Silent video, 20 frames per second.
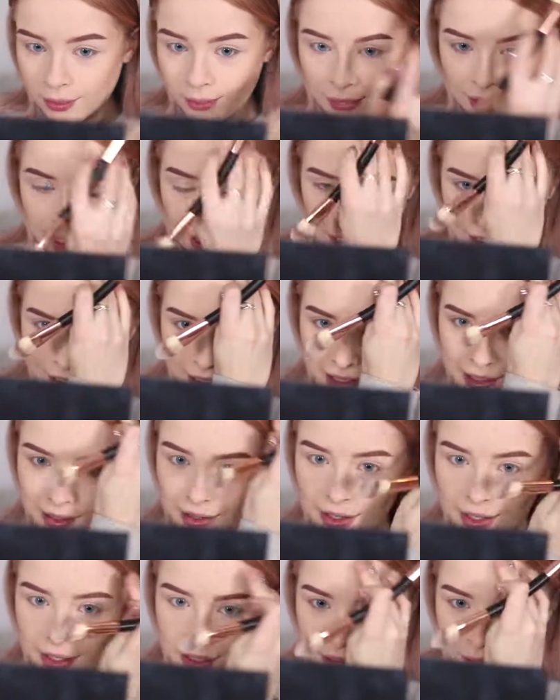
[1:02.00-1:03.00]
my
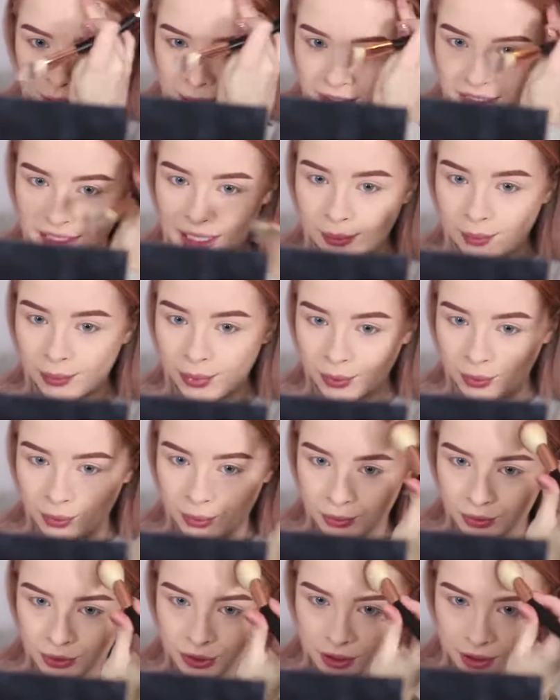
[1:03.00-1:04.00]
hairline and my
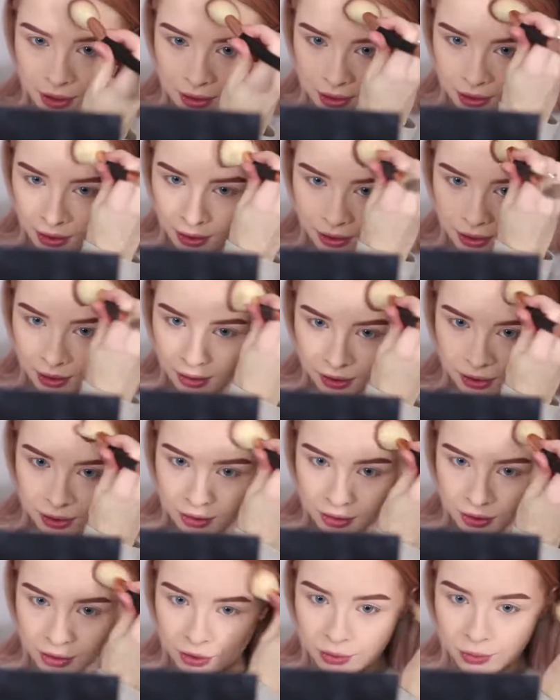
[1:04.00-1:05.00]
temples
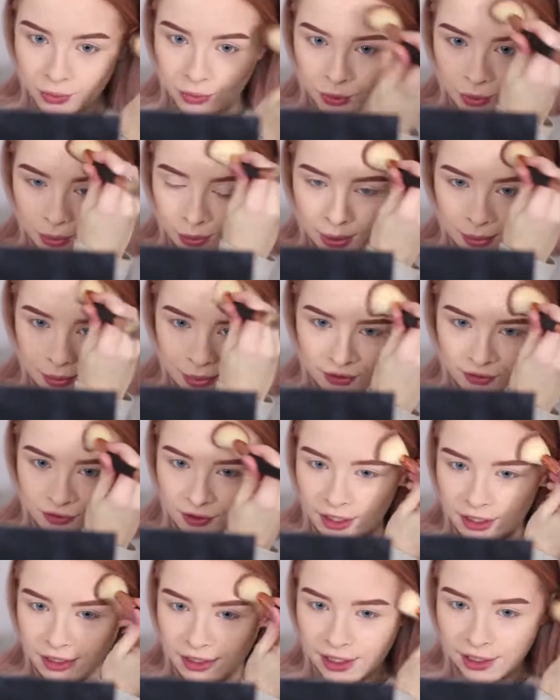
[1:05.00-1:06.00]
just to warm up my
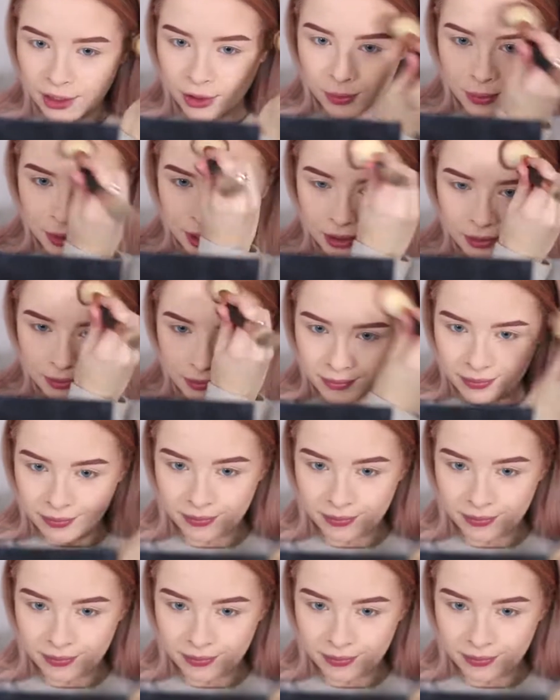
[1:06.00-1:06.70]
face a little bit.